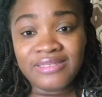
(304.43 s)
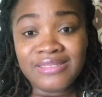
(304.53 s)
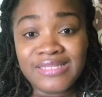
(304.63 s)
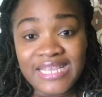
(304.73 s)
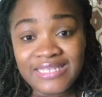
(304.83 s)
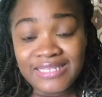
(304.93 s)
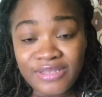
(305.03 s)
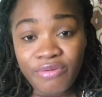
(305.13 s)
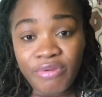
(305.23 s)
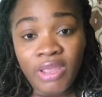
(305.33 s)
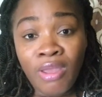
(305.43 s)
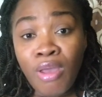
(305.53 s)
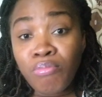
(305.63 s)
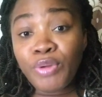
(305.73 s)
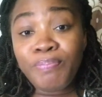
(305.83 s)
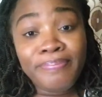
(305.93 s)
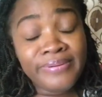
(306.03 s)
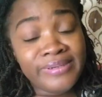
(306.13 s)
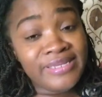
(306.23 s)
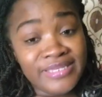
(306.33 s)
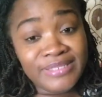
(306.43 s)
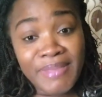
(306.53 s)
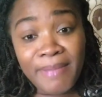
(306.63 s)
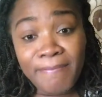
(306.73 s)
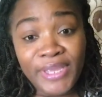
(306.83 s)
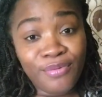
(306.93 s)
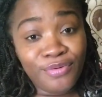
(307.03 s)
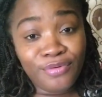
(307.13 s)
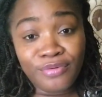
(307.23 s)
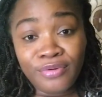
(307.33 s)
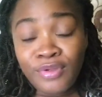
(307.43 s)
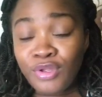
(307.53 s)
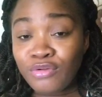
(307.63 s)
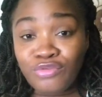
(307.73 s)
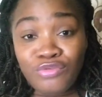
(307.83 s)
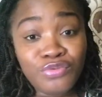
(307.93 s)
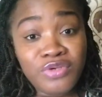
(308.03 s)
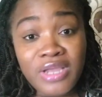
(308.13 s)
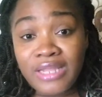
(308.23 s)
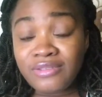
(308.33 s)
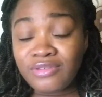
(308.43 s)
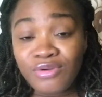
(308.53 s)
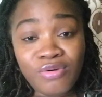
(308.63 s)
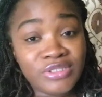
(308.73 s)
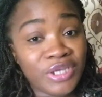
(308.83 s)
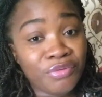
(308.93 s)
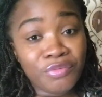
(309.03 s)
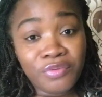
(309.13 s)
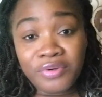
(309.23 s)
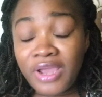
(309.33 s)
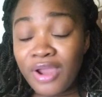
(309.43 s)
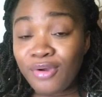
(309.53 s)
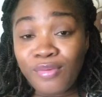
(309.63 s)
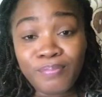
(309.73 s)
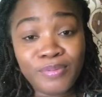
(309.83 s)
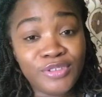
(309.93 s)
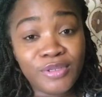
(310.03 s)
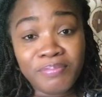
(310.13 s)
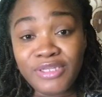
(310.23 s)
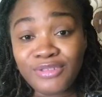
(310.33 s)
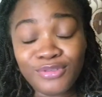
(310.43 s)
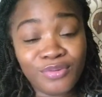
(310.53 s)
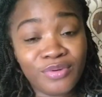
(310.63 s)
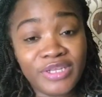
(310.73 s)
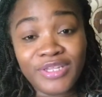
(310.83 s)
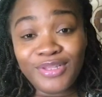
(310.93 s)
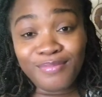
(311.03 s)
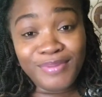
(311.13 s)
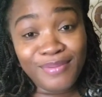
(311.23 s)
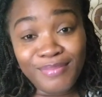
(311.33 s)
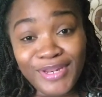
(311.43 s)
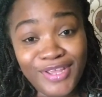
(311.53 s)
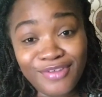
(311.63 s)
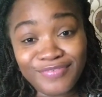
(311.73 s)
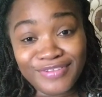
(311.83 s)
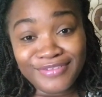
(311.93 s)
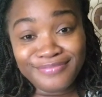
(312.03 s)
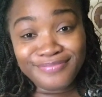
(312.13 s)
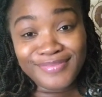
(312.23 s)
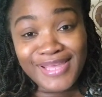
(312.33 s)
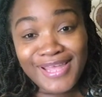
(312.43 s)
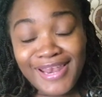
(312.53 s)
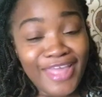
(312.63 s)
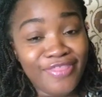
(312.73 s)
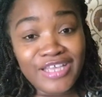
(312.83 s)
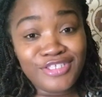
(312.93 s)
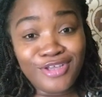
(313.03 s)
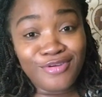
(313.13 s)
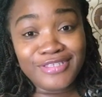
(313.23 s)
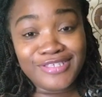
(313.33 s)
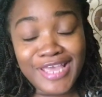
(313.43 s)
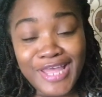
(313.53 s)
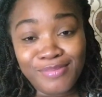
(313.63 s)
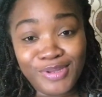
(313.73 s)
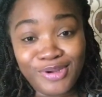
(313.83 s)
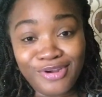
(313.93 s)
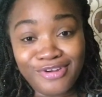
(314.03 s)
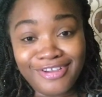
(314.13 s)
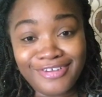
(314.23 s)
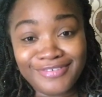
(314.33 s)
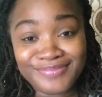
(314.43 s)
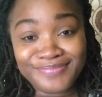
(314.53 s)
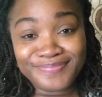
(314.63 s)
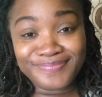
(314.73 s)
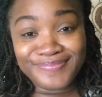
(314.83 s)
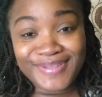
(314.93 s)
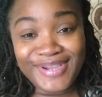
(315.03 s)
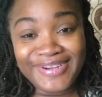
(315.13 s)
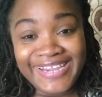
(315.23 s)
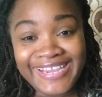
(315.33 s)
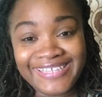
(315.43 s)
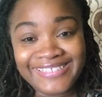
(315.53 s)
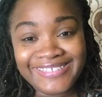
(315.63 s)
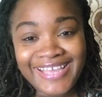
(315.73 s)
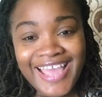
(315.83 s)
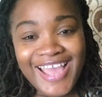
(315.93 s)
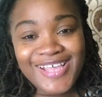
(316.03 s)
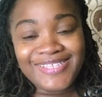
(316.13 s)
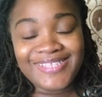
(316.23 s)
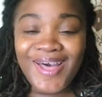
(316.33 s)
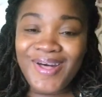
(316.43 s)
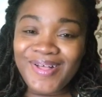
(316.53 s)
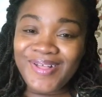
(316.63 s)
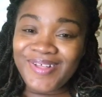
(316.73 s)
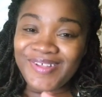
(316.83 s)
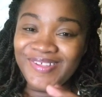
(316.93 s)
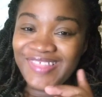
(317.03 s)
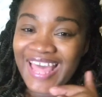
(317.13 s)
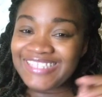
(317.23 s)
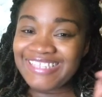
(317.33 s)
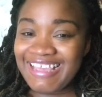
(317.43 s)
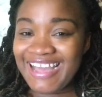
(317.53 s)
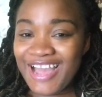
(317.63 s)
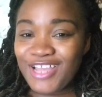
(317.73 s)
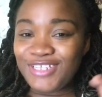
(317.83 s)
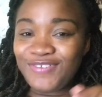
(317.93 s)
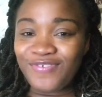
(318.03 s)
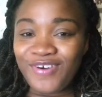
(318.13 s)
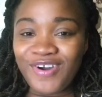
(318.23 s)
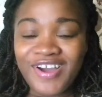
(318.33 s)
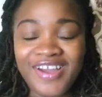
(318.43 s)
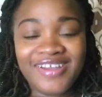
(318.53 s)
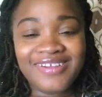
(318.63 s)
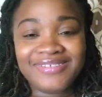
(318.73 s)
is necessary. But please, may I beg you, Do not go to road and come put your big toe in the baby navel. That's not going to help the hernia. All right. So that's it, guys, for